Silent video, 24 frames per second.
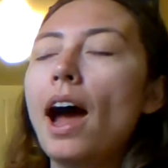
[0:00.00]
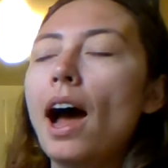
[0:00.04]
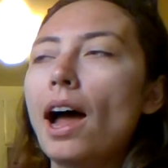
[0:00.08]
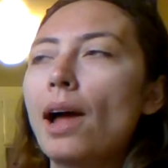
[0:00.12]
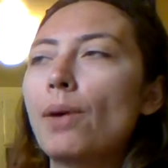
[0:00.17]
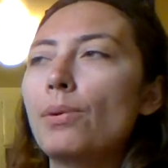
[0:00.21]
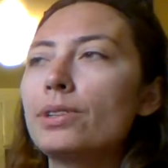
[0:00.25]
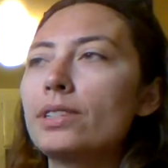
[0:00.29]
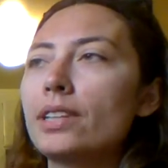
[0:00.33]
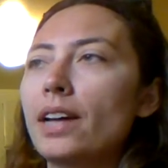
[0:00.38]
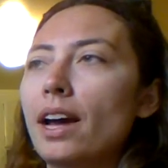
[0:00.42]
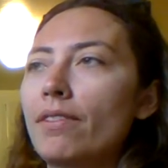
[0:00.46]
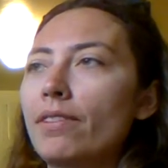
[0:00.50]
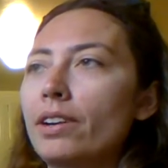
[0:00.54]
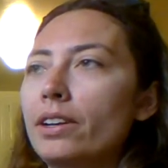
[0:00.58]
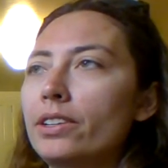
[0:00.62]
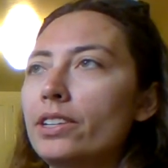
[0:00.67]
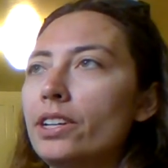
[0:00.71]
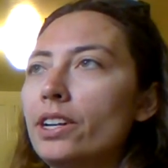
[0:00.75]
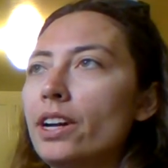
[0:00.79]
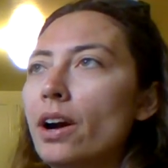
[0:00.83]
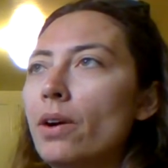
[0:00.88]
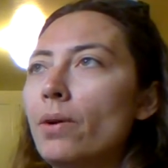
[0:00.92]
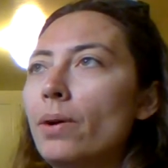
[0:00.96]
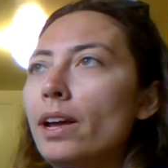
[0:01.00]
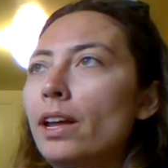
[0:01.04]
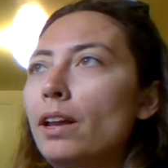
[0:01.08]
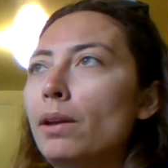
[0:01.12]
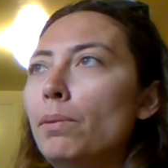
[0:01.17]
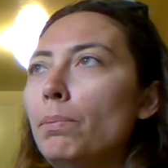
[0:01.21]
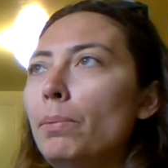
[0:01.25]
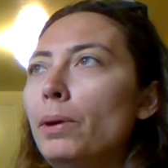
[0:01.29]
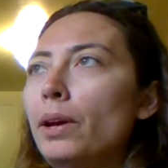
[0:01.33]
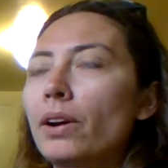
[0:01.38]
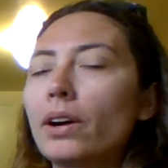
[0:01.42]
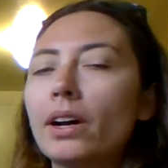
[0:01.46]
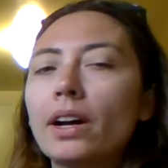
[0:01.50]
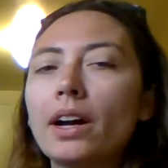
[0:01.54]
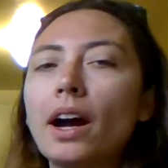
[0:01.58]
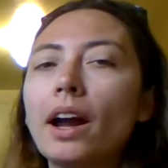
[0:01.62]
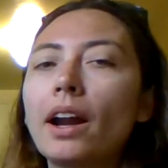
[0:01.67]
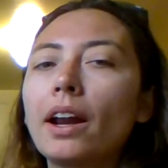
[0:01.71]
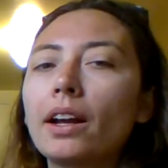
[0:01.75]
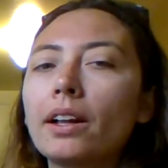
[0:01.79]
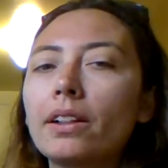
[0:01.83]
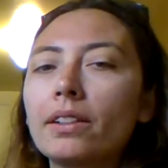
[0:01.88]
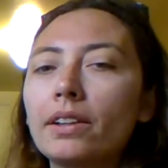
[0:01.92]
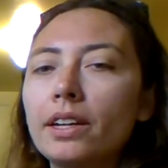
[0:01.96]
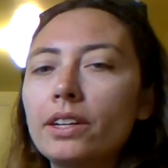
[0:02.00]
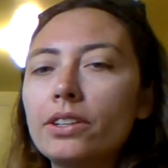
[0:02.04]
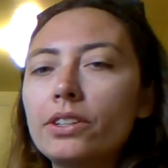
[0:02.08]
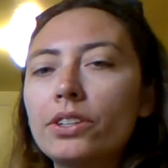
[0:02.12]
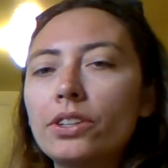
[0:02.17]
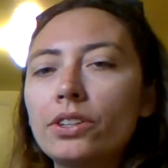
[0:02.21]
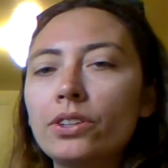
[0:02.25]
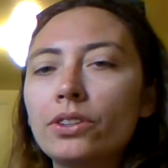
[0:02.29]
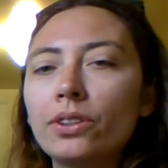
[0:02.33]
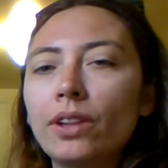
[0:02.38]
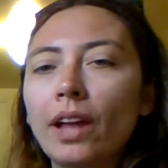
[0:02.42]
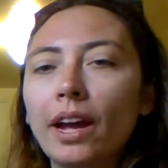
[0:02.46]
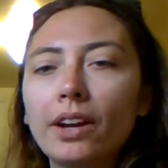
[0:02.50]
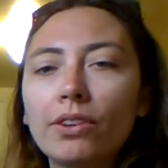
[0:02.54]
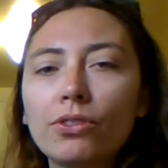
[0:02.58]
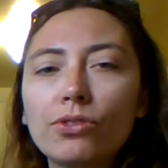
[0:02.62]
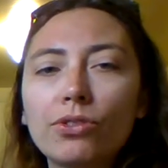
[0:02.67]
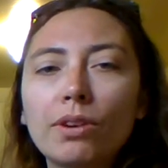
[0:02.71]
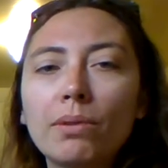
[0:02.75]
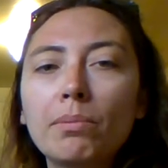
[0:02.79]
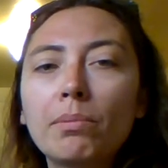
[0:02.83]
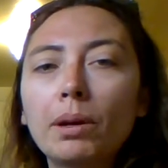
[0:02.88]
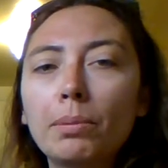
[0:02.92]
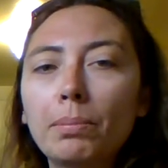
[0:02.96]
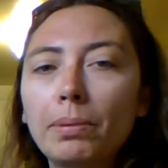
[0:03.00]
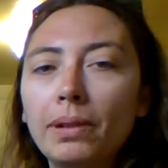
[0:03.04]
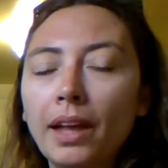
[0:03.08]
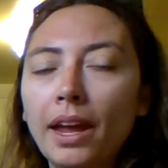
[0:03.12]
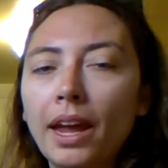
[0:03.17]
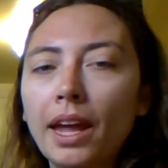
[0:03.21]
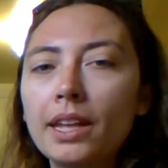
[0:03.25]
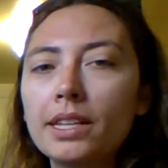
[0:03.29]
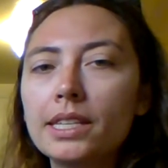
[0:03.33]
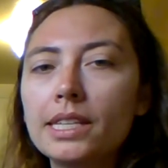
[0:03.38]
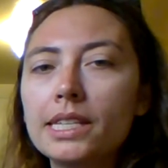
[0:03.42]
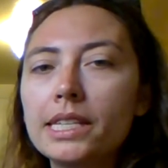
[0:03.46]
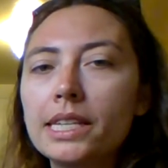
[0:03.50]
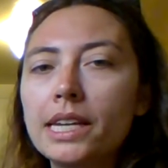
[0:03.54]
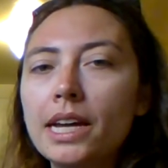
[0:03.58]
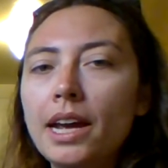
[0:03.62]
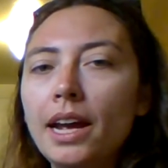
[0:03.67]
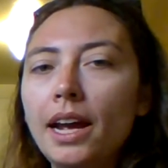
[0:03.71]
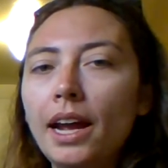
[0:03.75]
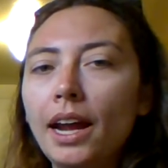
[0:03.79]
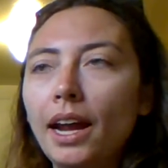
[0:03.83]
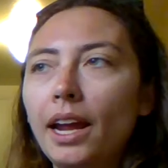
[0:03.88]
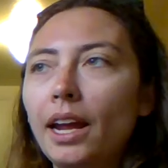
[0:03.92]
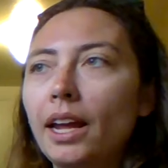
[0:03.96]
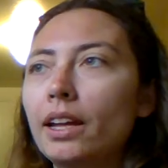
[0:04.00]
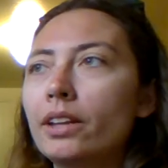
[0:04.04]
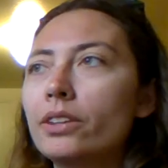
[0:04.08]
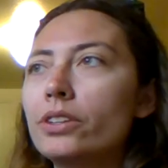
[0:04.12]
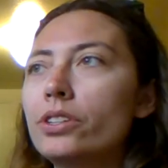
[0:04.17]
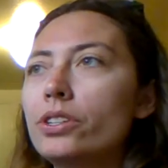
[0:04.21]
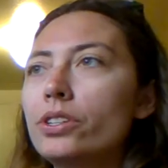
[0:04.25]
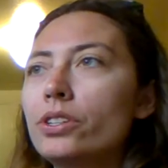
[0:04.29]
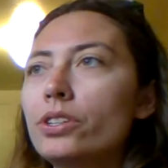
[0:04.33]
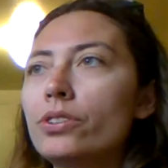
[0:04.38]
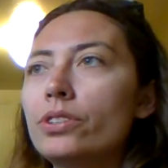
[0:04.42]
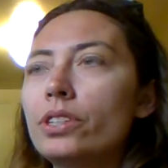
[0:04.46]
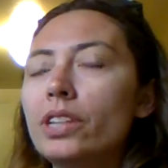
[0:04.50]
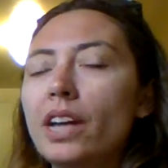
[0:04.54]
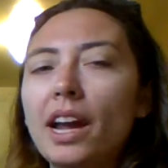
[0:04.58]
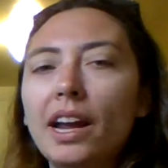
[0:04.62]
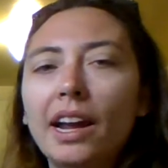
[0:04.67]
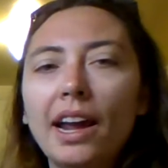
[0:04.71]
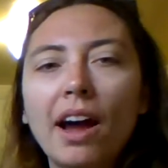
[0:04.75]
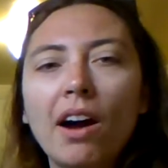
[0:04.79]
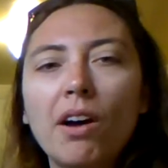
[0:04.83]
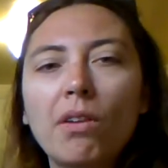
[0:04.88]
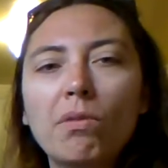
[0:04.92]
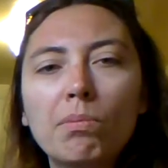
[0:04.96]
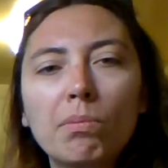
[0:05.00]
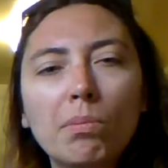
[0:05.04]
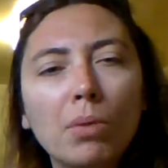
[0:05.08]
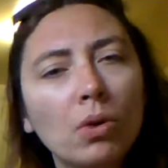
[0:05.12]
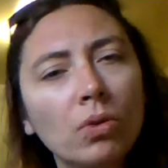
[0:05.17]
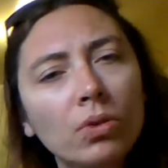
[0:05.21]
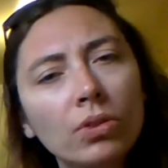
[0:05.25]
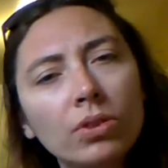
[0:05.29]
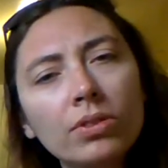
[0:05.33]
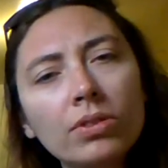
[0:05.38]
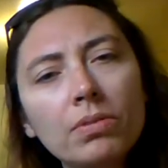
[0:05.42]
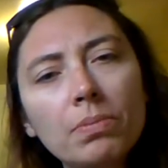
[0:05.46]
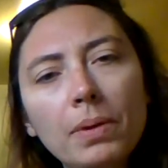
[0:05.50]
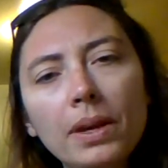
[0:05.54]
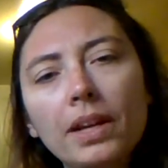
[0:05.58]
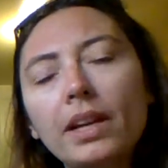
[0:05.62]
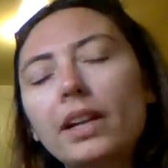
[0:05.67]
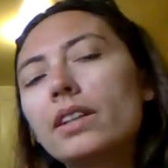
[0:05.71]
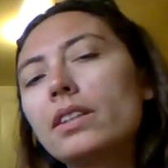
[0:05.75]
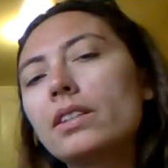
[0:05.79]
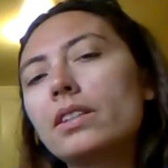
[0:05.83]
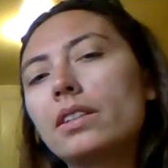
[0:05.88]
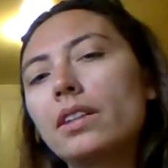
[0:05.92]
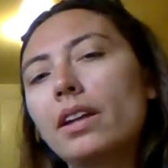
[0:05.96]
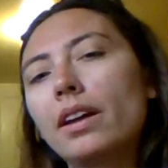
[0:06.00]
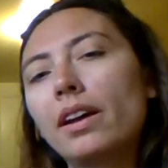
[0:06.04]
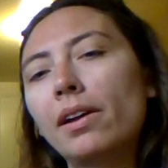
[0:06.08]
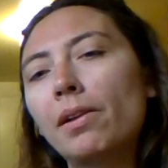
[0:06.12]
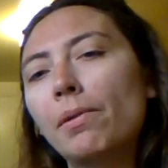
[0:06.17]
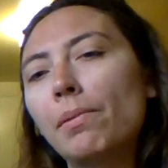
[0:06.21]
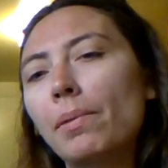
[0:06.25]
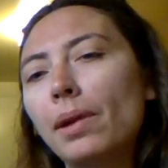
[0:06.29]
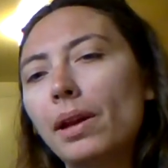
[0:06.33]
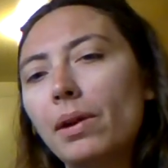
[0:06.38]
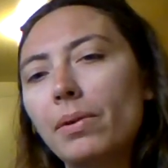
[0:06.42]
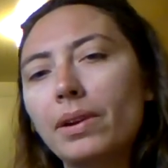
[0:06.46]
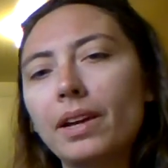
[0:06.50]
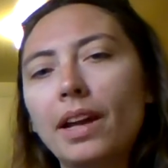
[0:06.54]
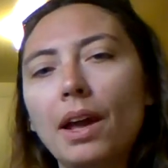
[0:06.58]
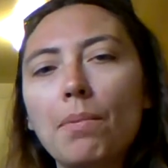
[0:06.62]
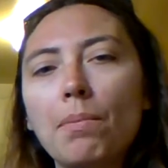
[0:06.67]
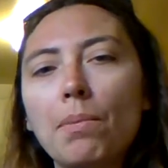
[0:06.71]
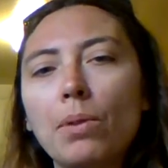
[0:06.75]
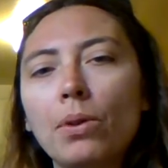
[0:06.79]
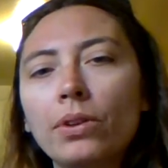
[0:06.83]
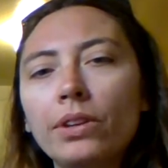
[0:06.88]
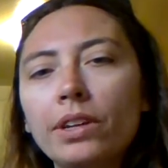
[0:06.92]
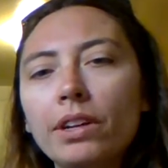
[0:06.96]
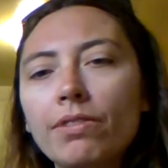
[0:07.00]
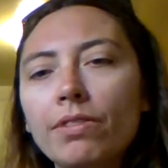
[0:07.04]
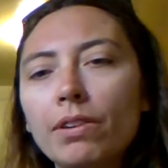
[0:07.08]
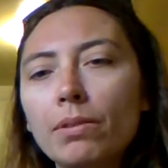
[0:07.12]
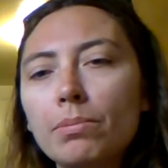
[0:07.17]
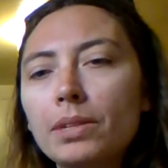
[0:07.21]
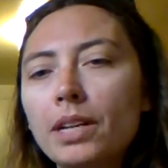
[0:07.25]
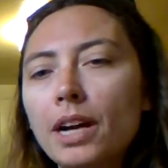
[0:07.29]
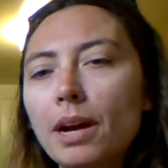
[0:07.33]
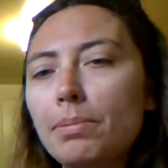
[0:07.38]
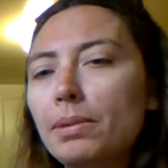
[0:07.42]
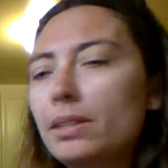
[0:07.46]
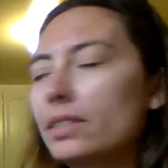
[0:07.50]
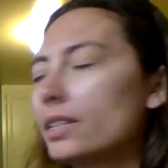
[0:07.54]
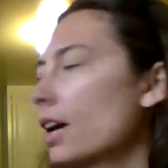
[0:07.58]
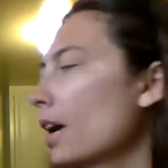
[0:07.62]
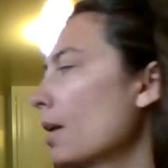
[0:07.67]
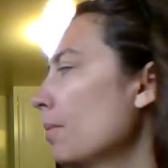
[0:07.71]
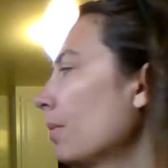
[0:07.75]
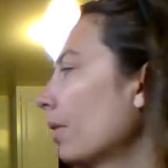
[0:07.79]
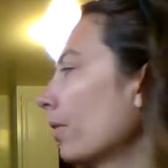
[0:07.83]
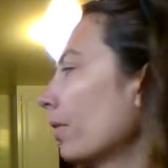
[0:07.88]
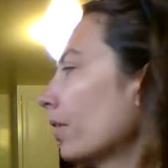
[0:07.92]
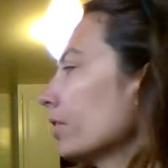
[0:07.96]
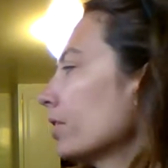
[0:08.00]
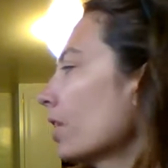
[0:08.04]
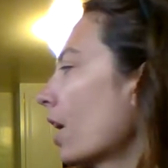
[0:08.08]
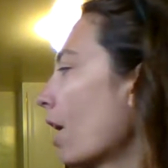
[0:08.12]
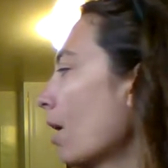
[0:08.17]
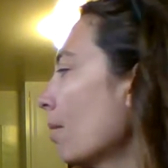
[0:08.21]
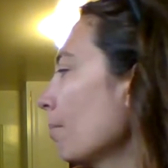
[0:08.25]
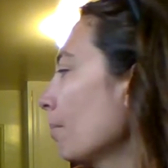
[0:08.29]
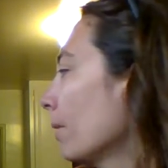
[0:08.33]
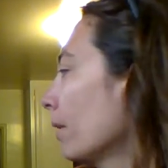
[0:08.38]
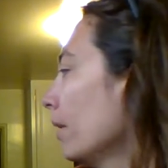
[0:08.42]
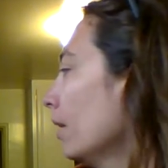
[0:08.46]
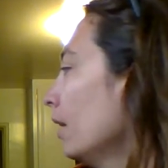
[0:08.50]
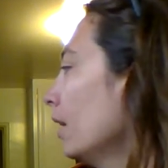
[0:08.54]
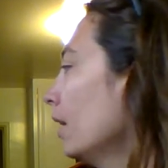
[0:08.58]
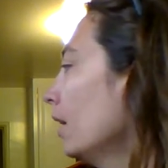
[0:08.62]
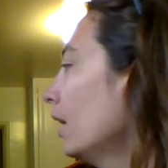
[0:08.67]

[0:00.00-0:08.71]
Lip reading: I was having to go in periodically to like trim the plants and to take out mold because it would get moldy from time to time on the top,